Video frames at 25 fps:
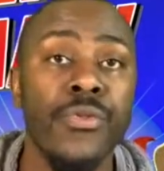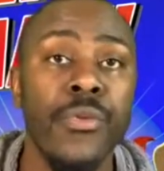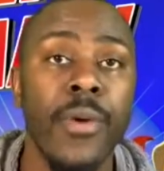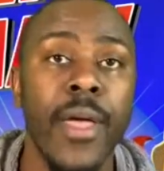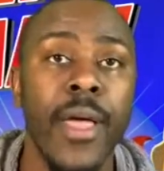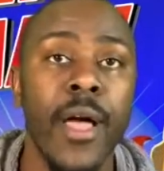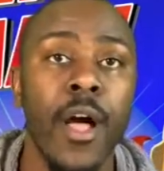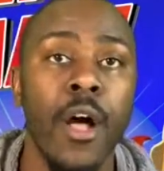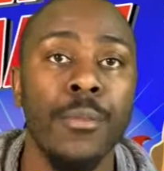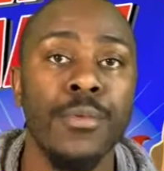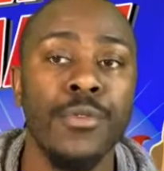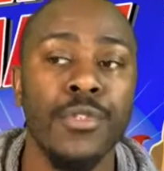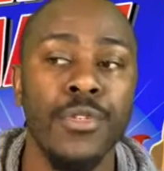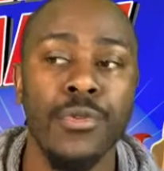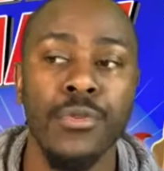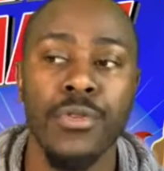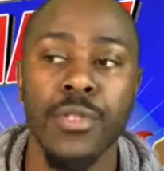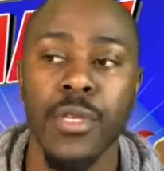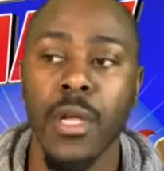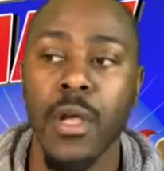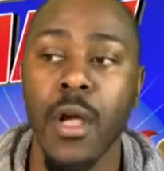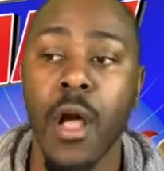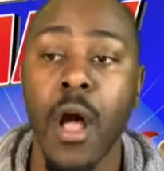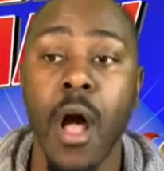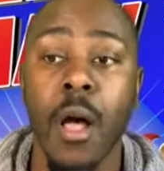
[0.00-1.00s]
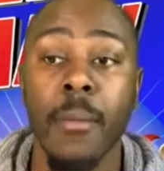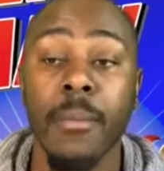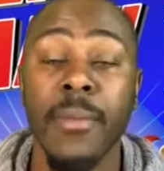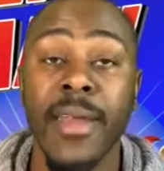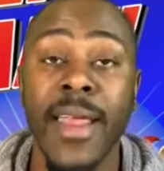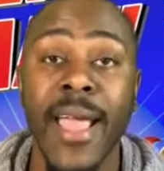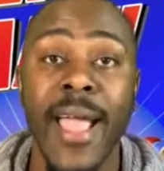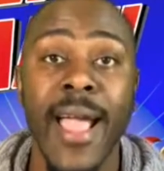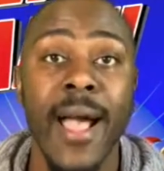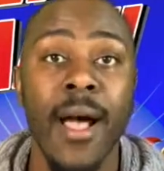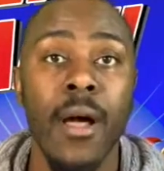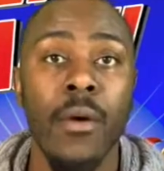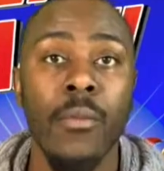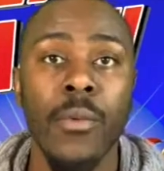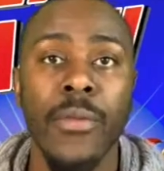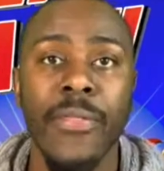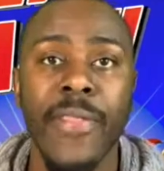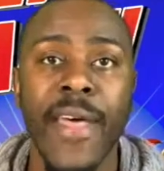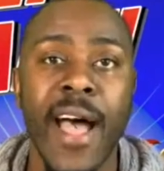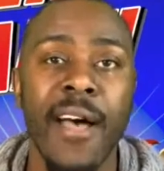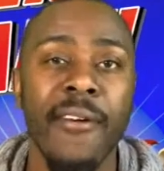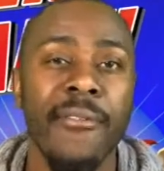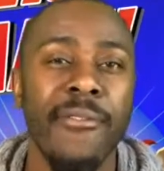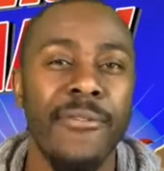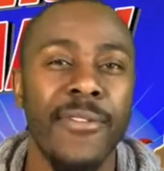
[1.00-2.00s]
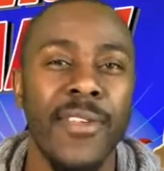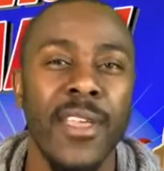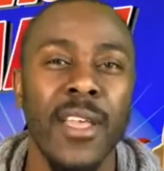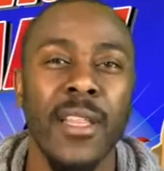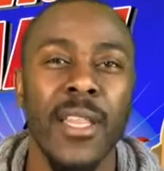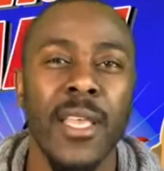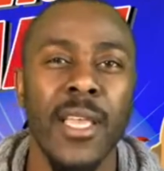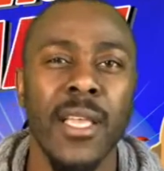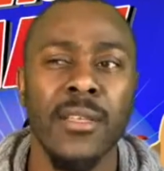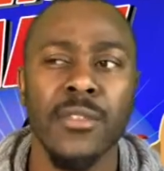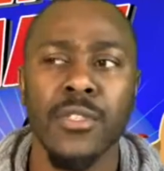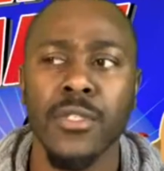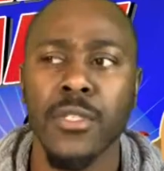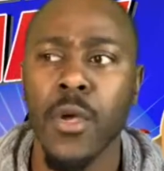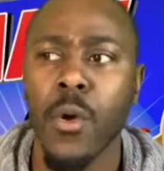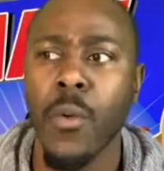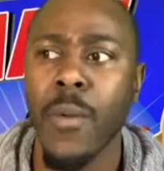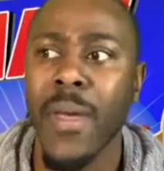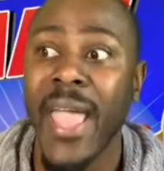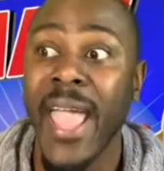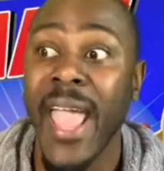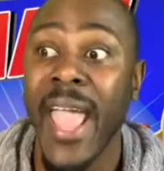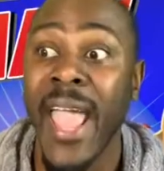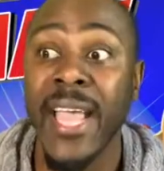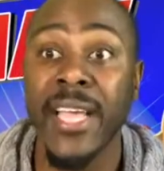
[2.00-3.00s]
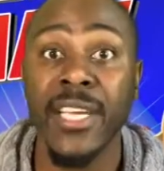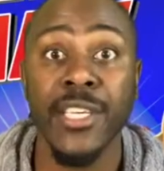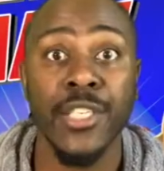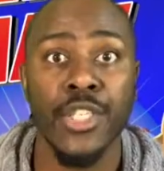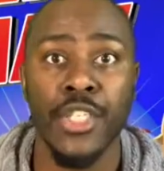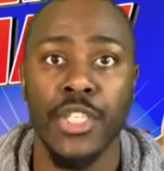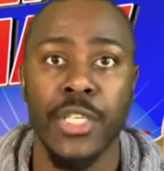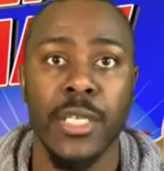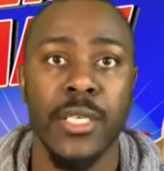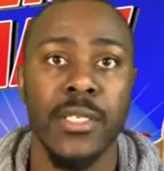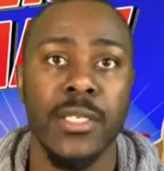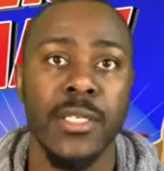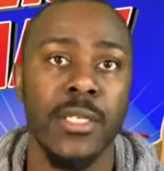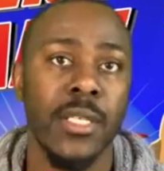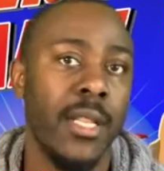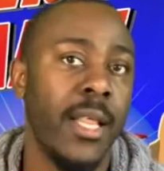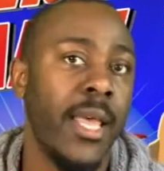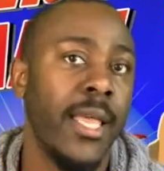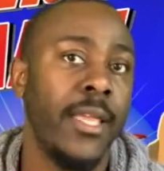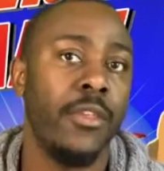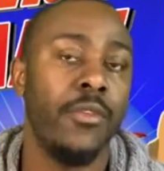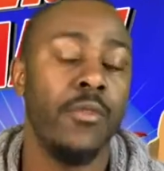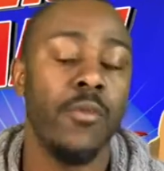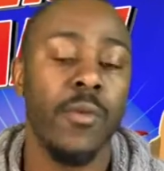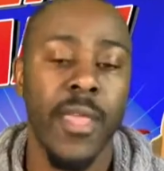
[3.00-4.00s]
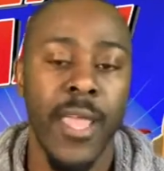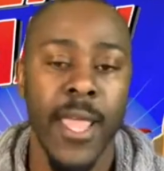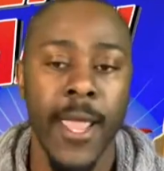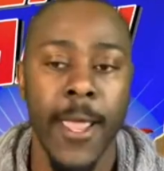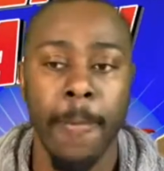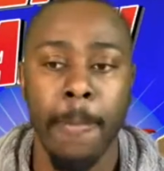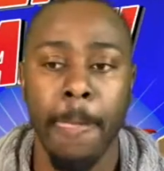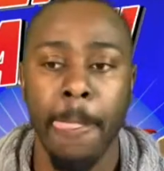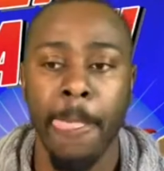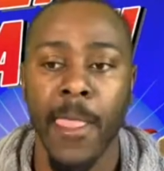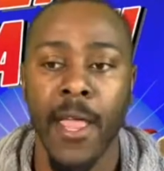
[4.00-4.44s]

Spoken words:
It helps you to calm down without feeling so anxious like you can't